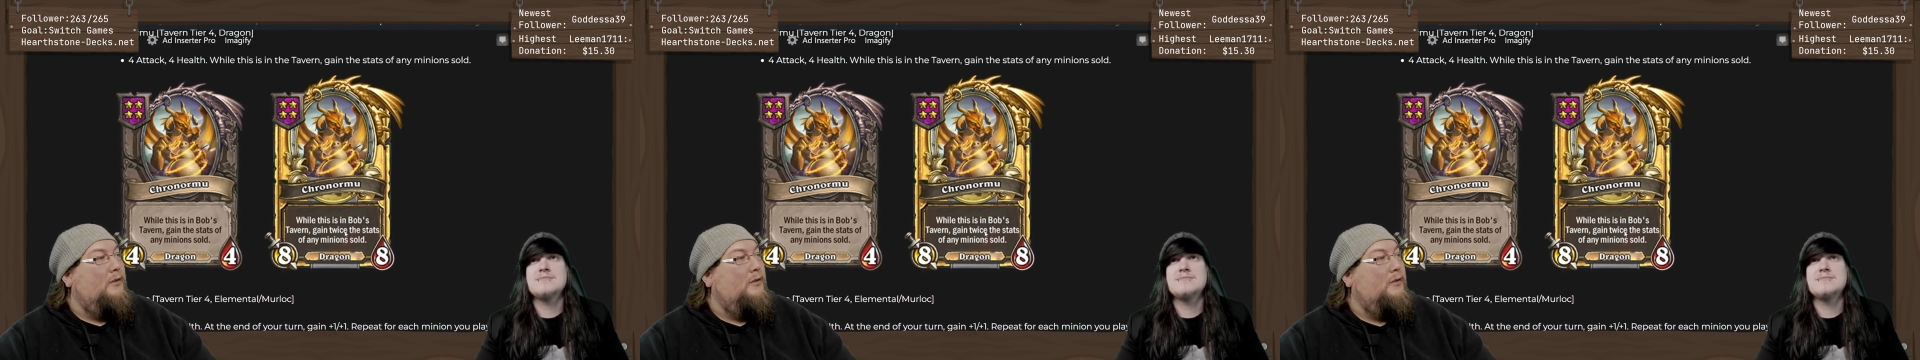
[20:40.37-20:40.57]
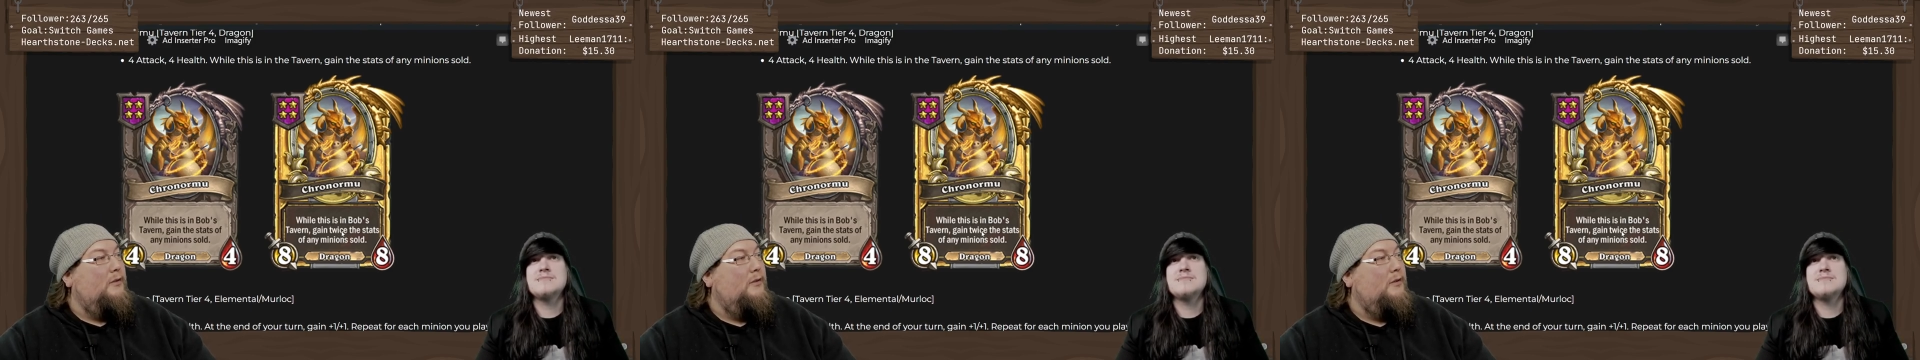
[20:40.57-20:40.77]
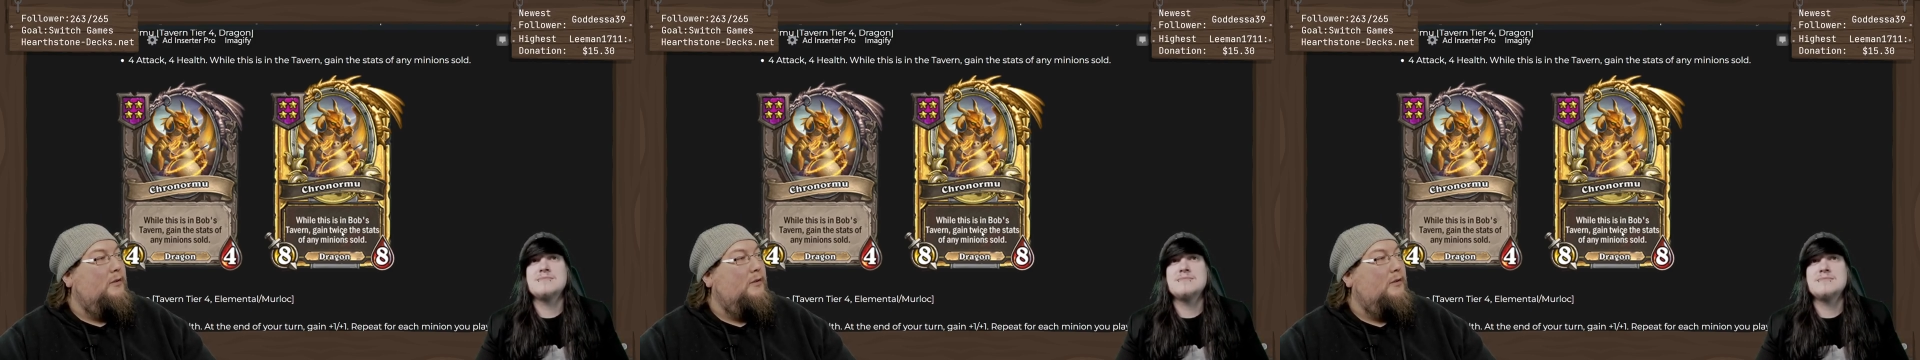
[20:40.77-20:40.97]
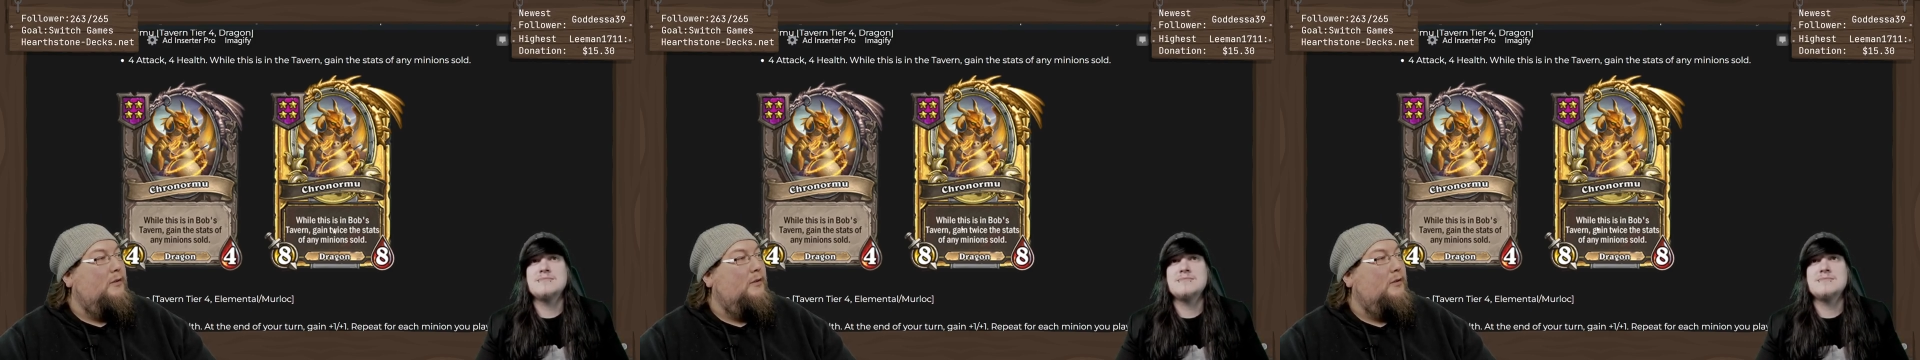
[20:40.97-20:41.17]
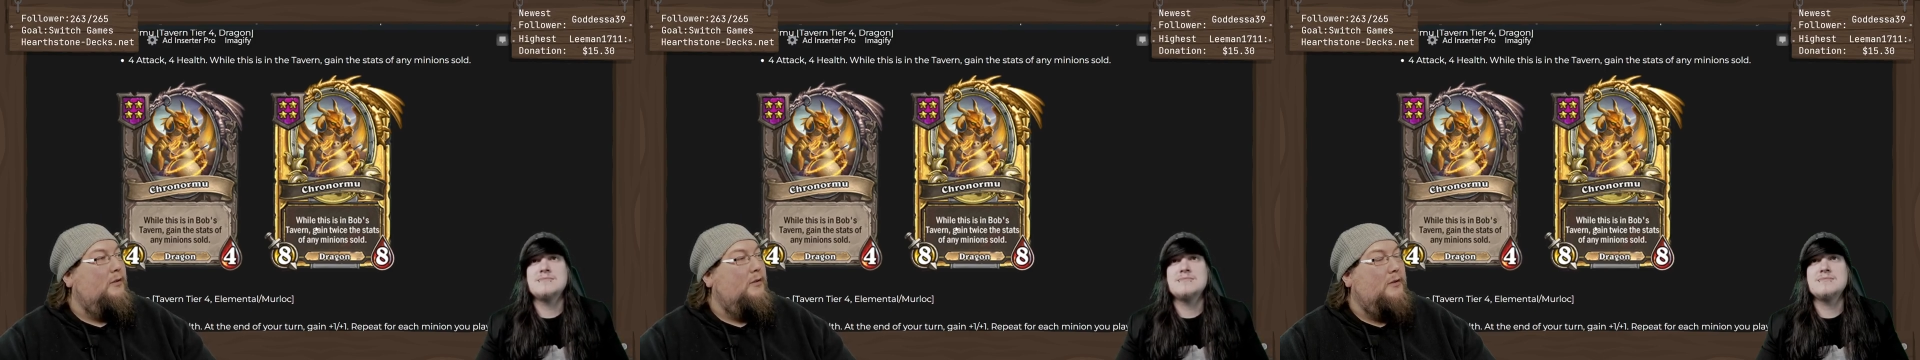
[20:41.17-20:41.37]

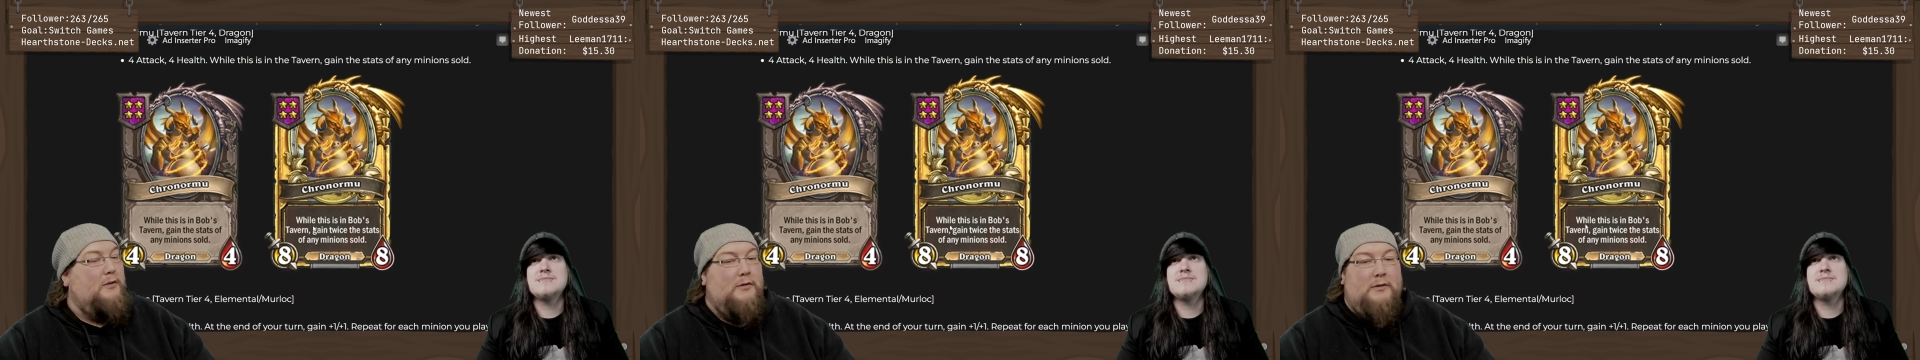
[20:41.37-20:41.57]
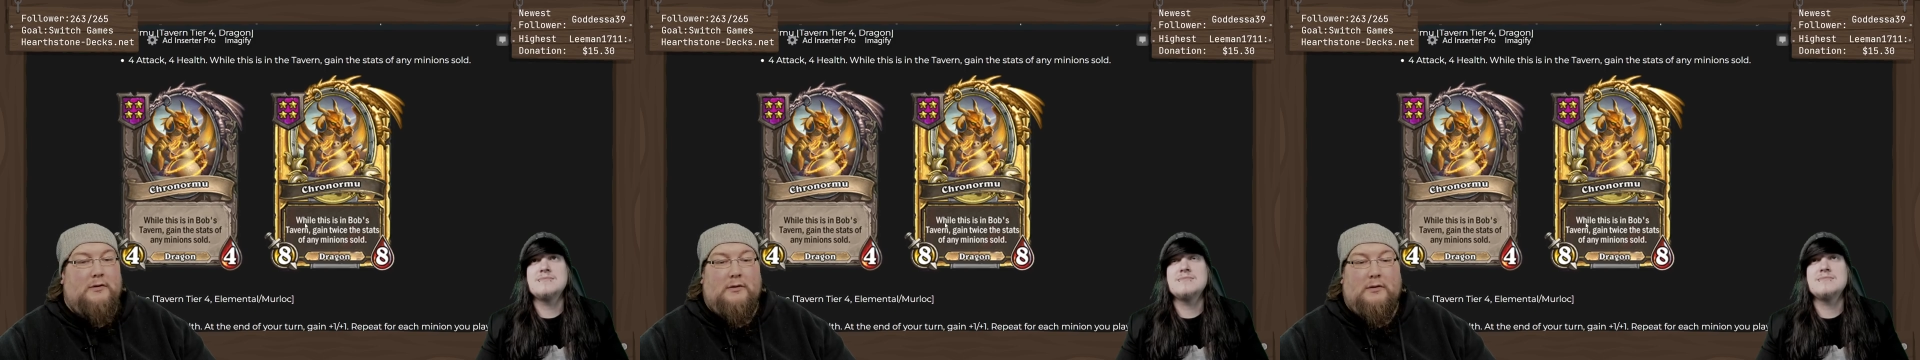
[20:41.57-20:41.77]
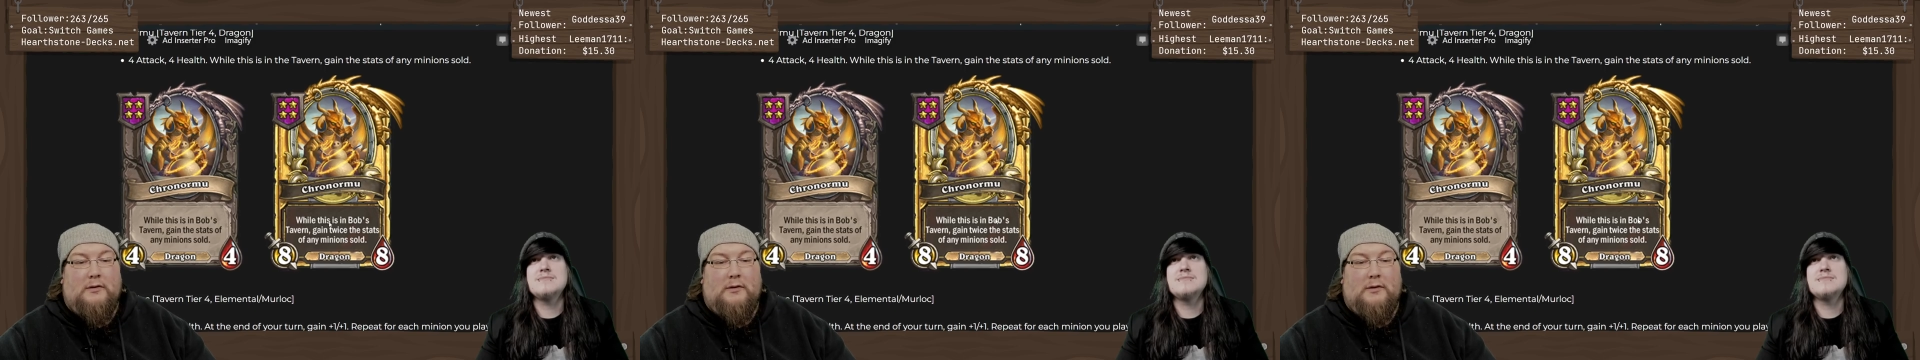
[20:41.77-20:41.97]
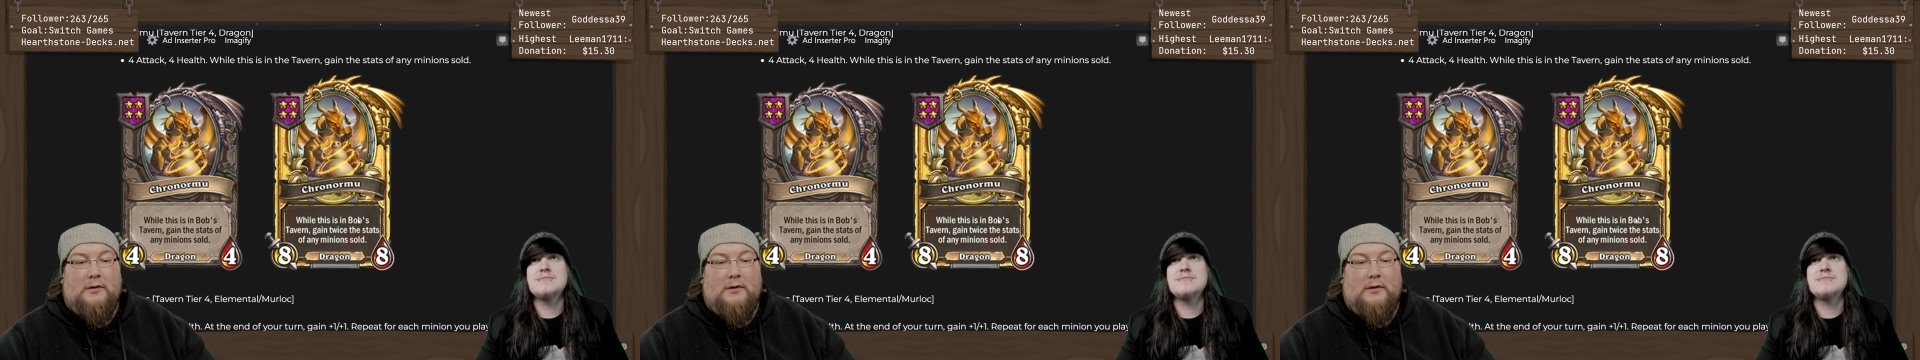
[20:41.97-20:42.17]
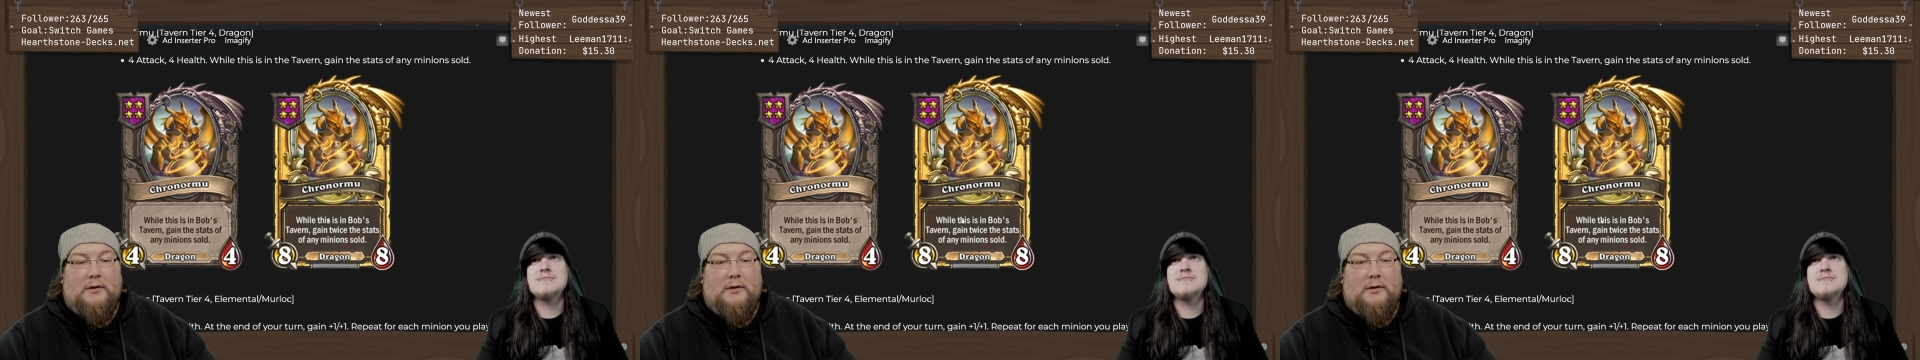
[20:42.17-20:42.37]

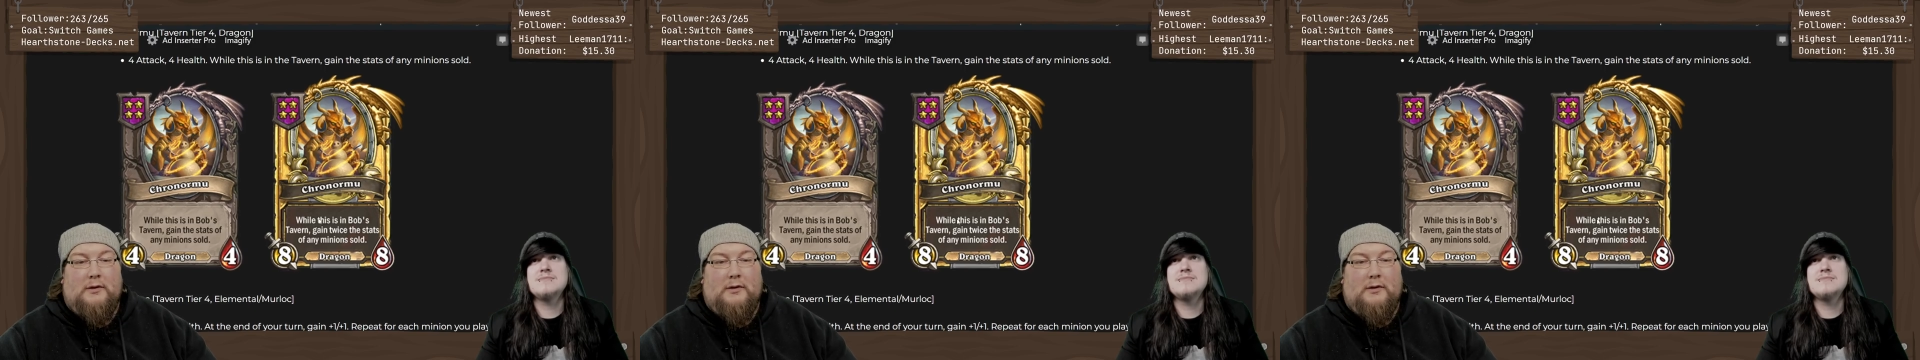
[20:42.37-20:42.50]
Nobody speaks.